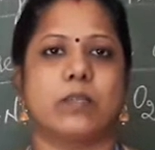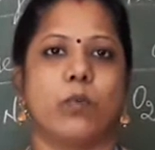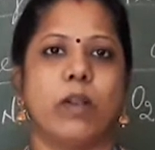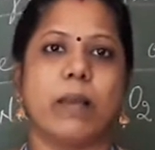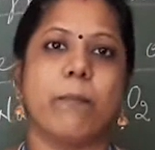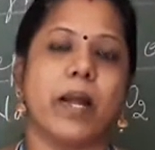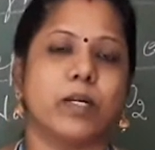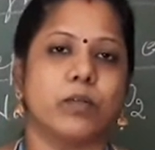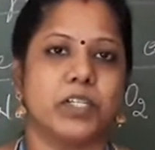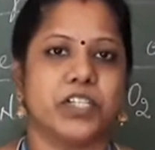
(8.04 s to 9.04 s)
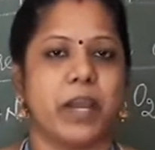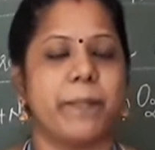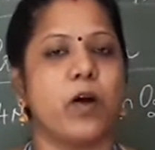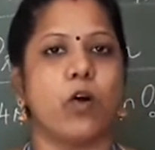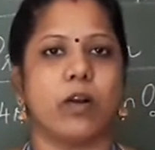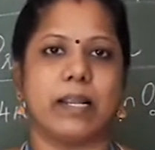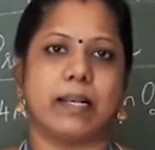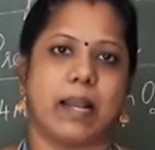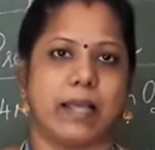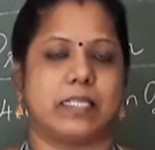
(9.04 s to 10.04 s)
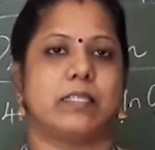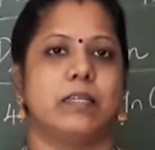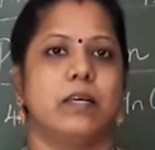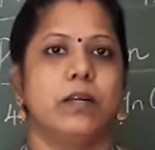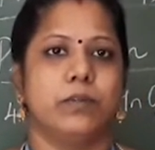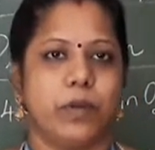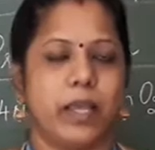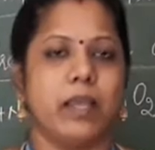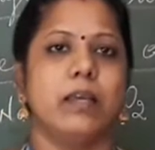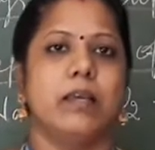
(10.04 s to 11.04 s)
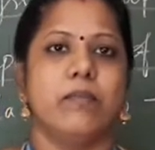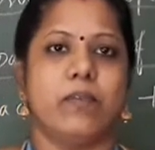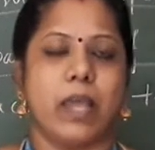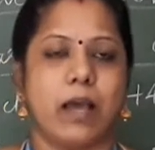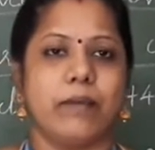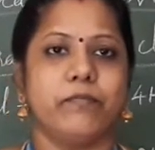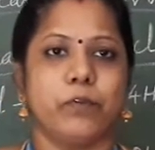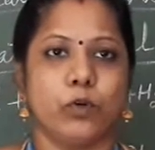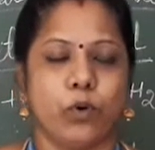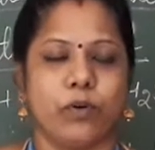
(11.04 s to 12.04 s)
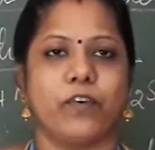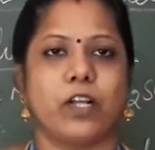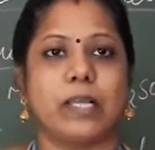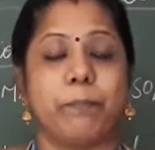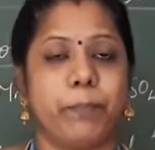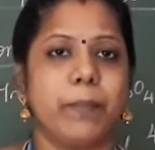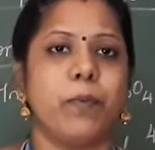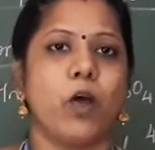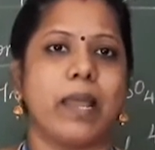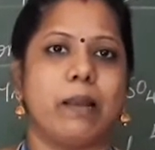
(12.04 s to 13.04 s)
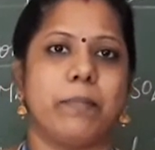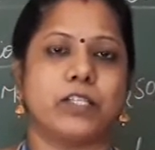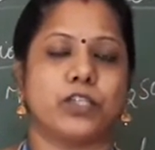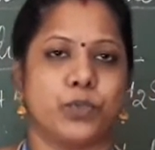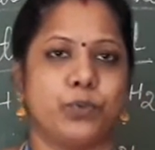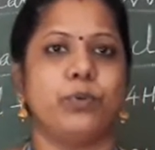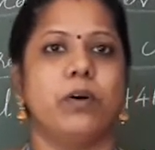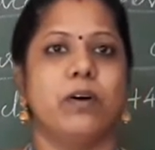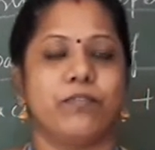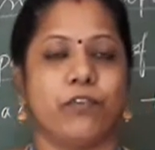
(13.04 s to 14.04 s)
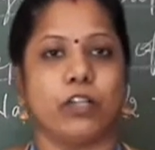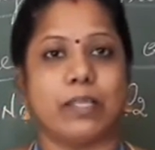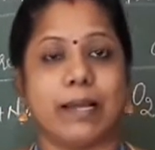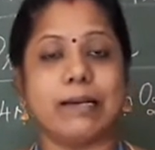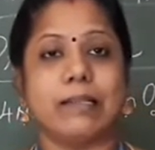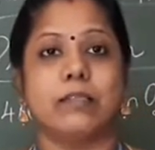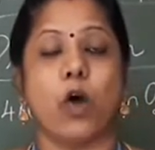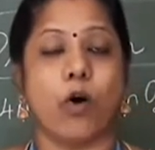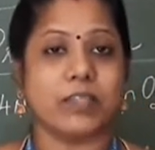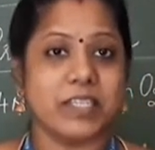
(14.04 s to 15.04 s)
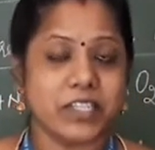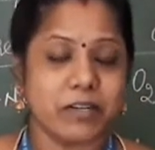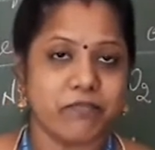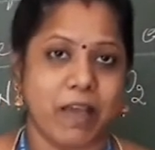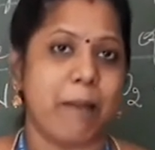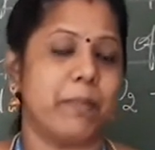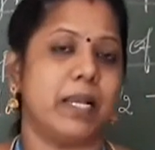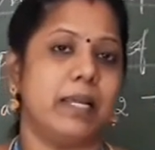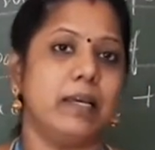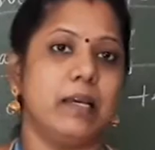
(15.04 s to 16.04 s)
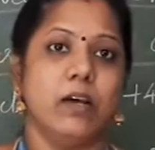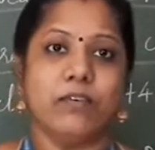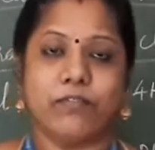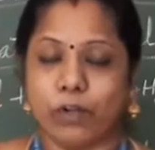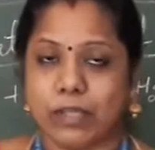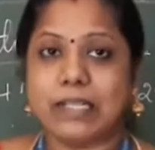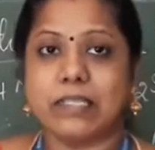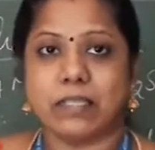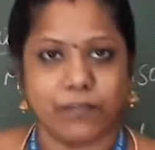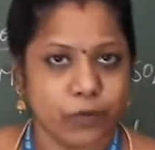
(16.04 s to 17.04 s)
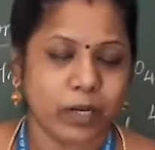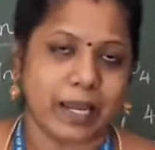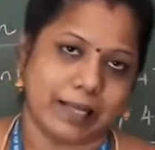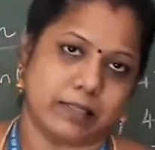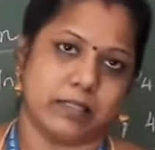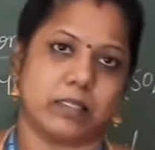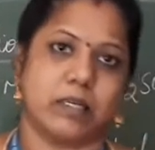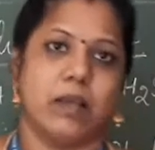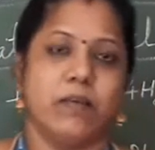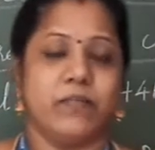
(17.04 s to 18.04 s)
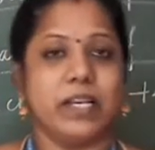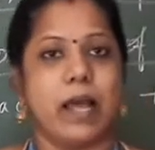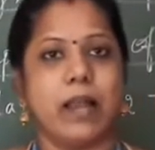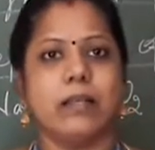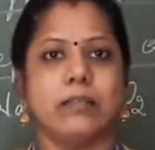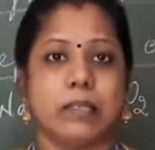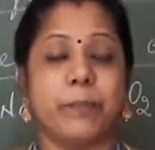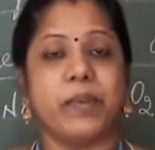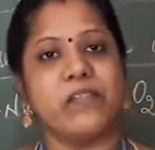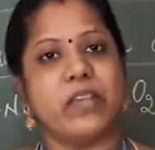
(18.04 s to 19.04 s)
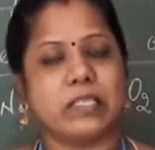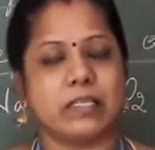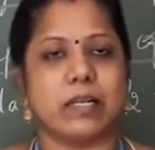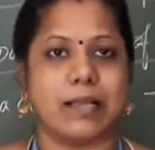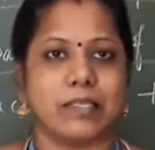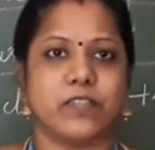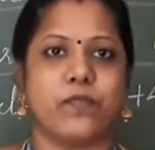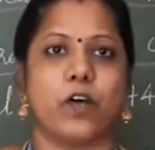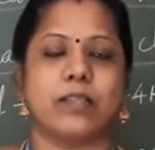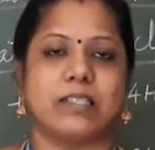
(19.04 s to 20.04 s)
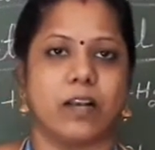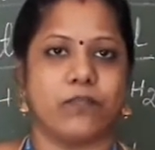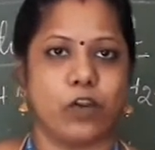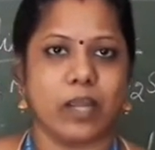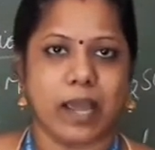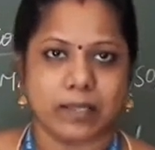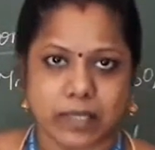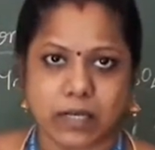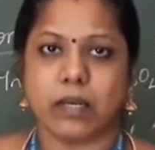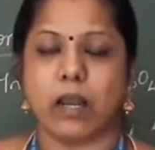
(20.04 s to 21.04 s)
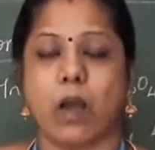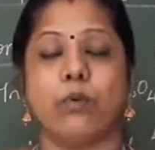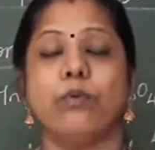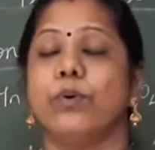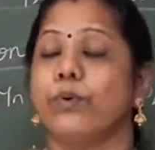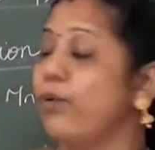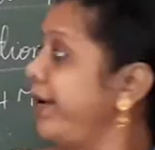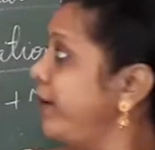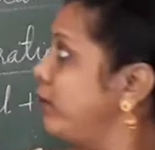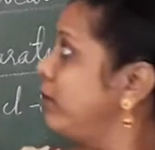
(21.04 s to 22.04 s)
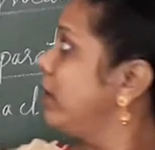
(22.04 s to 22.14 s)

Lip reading: welcome back to the Sheba online class. Today we have to go for that P block elements 2, for that the oxygen family, for that sulfuric acids. We done the previous classes for that sulfuric acid. Now going to